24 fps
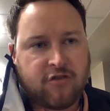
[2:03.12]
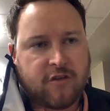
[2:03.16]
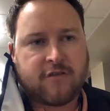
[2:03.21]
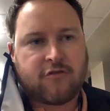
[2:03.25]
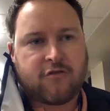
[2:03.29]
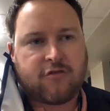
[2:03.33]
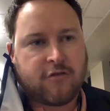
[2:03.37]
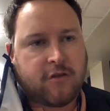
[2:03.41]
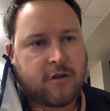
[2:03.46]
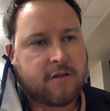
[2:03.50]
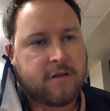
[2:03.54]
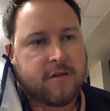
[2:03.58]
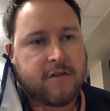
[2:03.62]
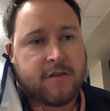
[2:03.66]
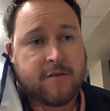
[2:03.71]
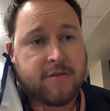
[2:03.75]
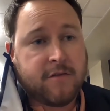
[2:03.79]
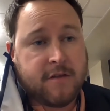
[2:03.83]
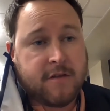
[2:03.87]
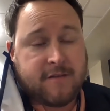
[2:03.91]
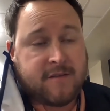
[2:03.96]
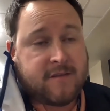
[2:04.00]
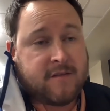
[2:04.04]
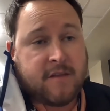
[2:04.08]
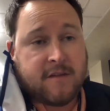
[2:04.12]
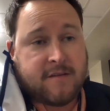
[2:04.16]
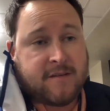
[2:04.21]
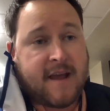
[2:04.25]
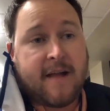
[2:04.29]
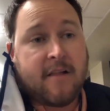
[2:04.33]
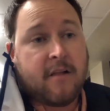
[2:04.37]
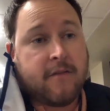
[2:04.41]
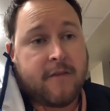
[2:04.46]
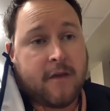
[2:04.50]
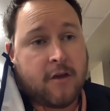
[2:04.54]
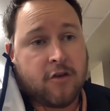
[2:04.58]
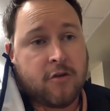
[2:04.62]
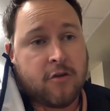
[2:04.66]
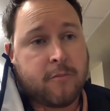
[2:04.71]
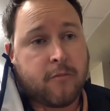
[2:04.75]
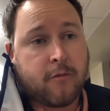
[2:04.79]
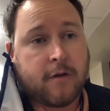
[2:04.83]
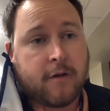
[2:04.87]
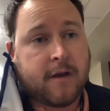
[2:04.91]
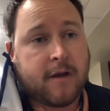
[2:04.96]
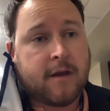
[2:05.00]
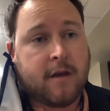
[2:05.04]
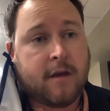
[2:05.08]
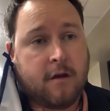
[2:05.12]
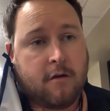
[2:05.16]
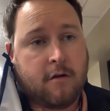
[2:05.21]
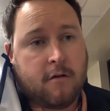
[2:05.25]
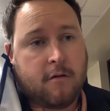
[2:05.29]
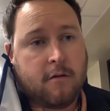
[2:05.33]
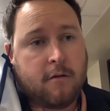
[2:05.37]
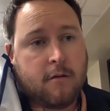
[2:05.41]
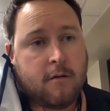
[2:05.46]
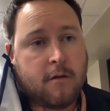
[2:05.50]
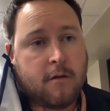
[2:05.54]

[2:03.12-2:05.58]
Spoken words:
just strictly the talent that you bring in here?